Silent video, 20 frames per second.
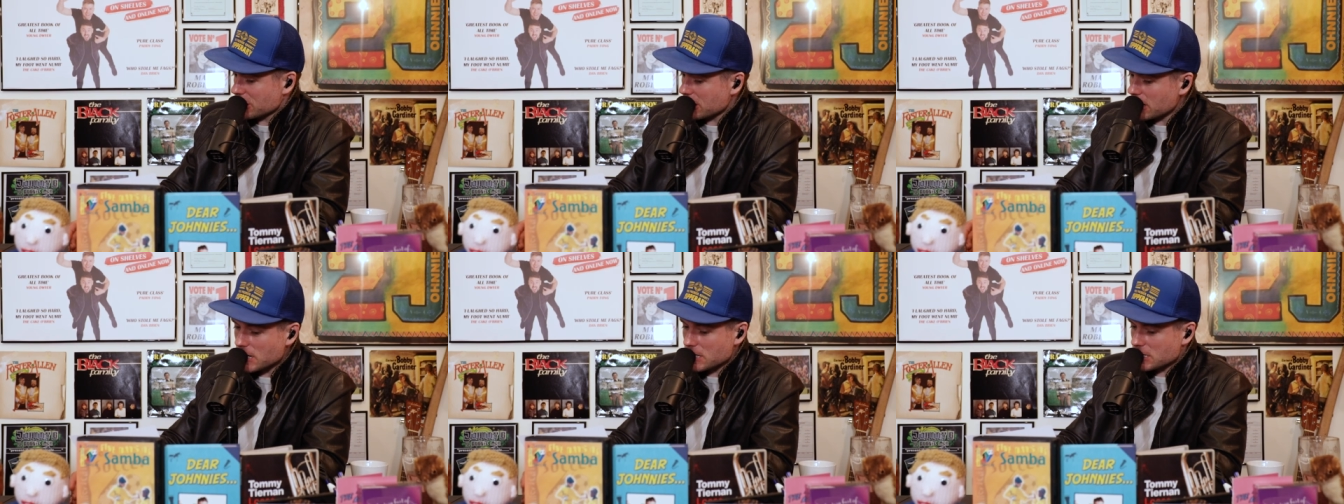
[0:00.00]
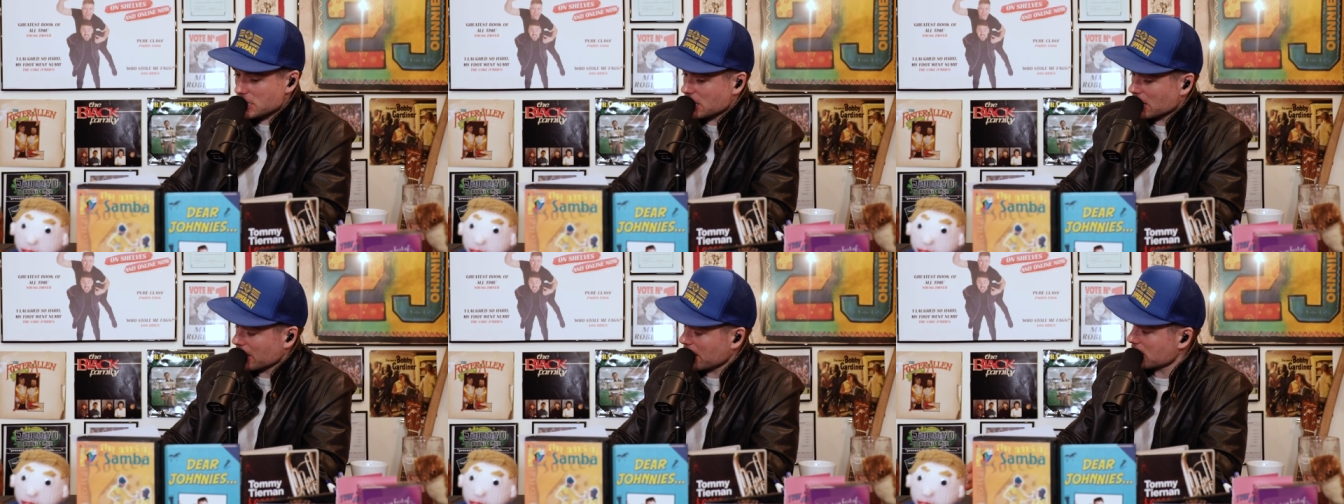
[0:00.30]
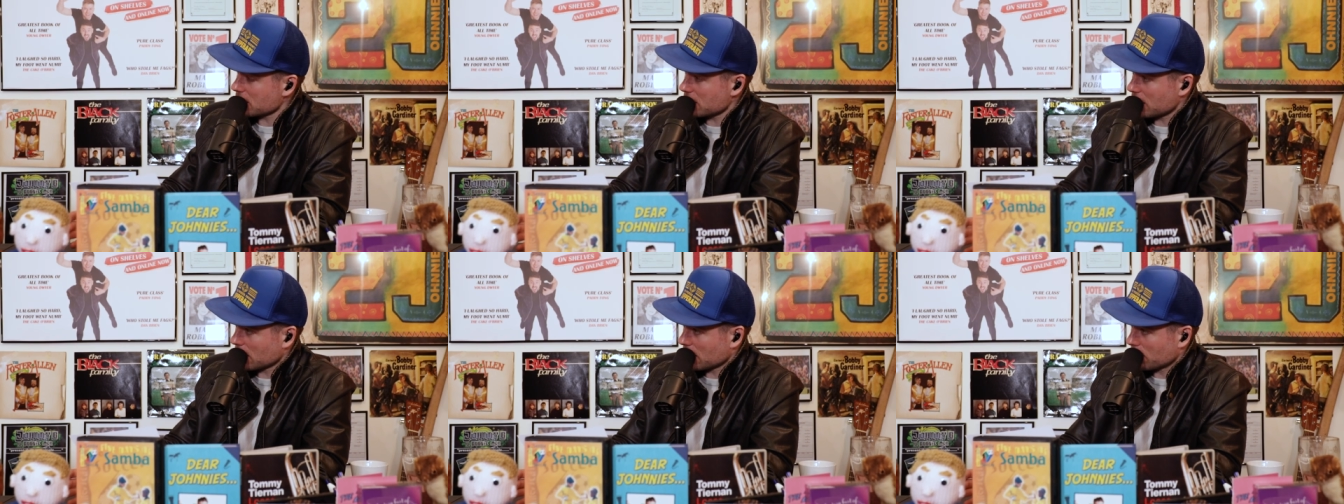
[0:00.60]
"Jesus, I'm
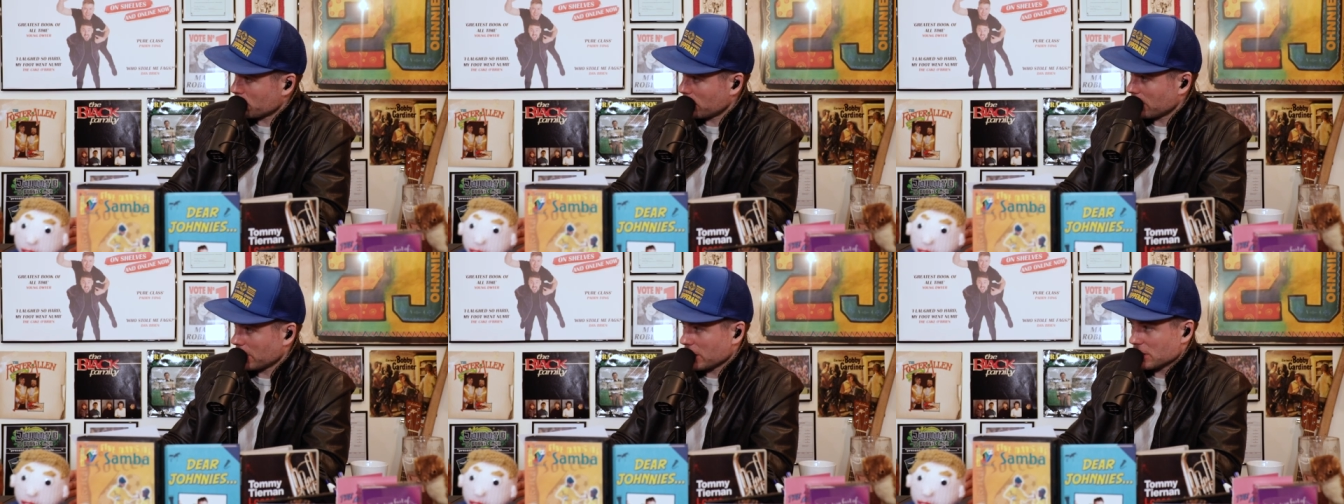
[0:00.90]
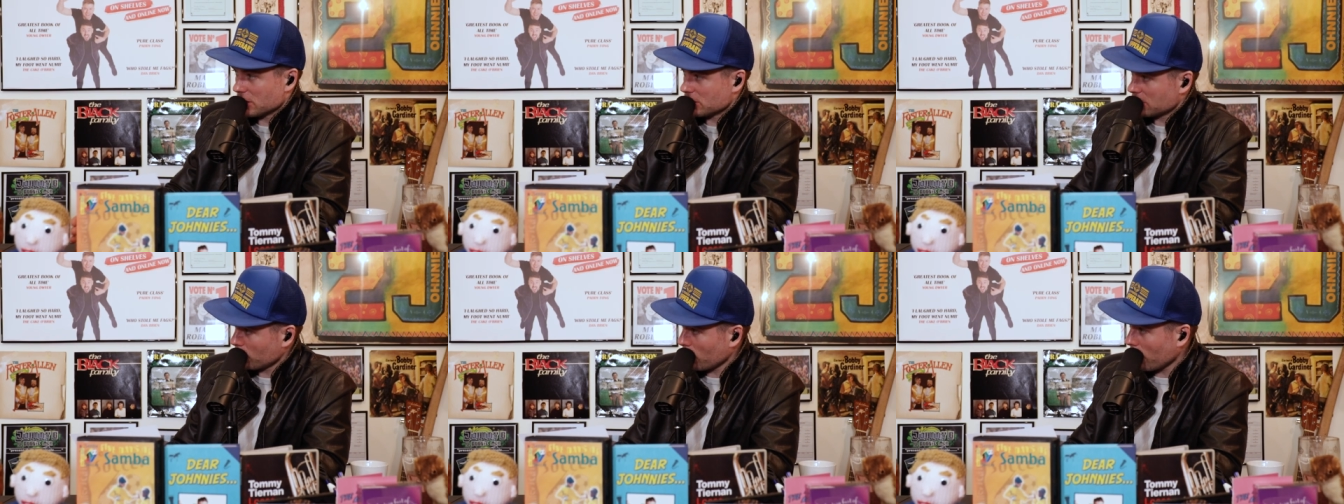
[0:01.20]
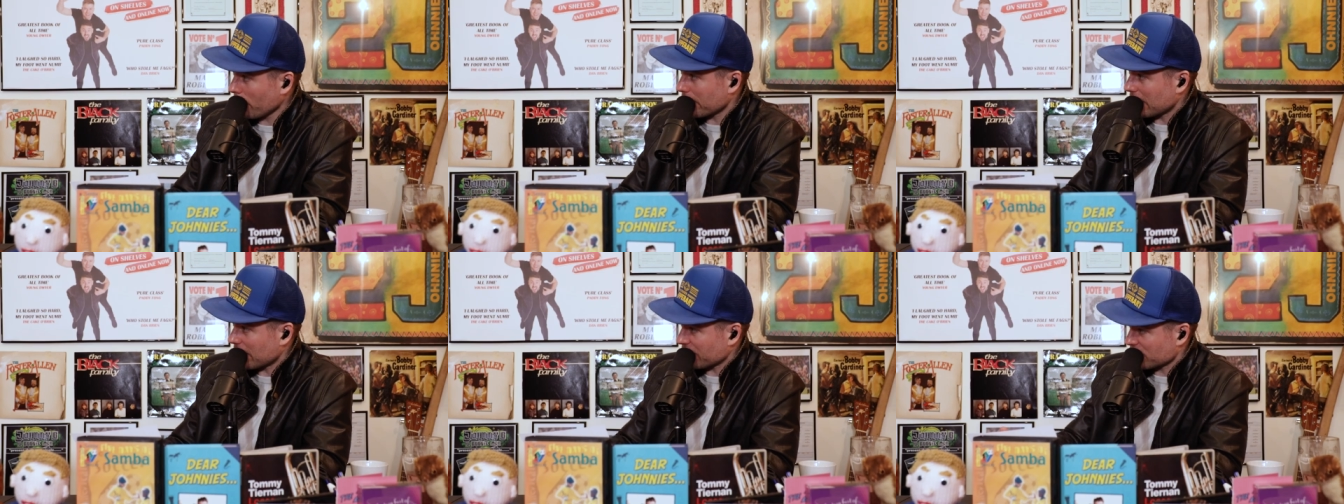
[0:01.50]
not taking money. to some
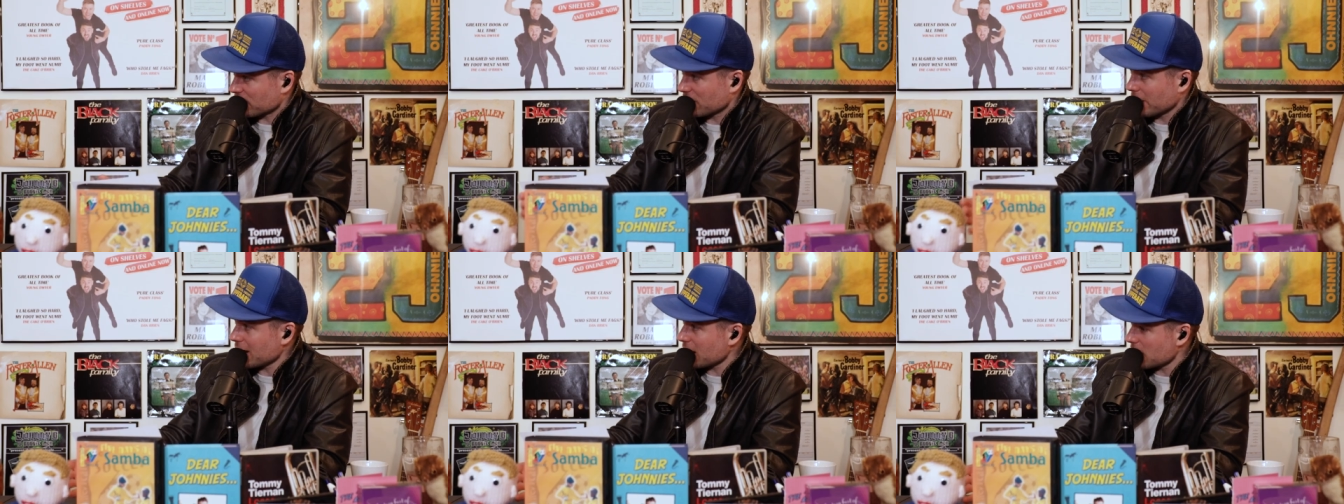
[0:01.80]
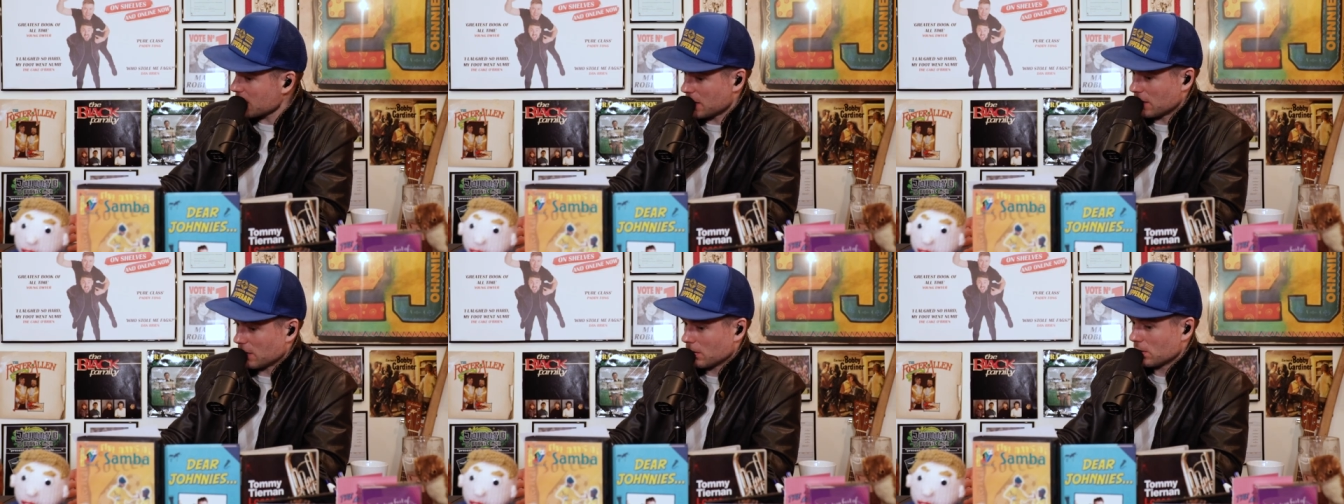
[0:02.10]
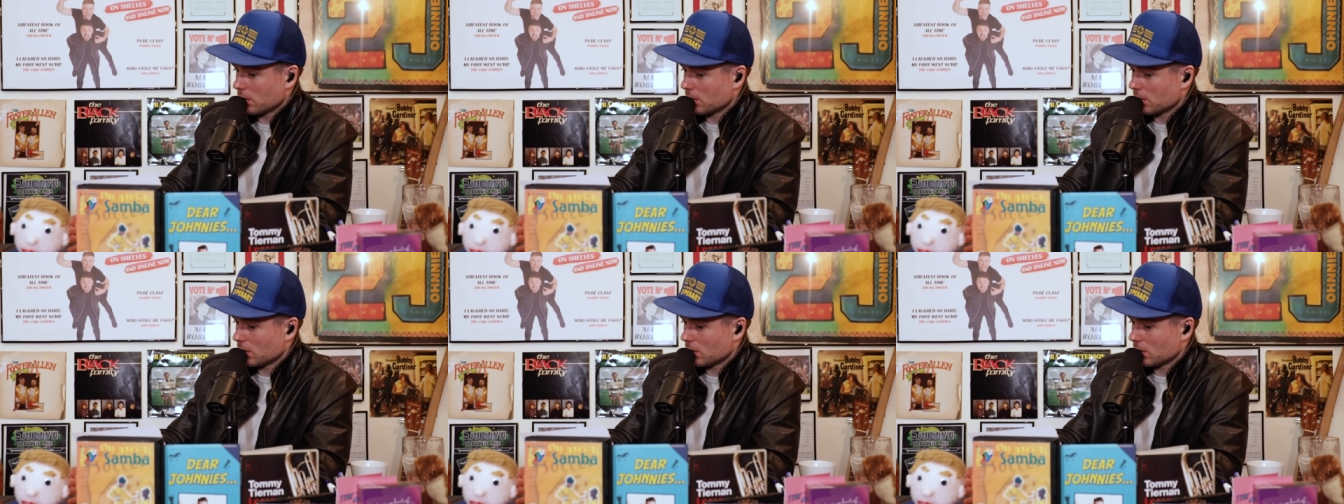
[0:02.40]
woman after dying here."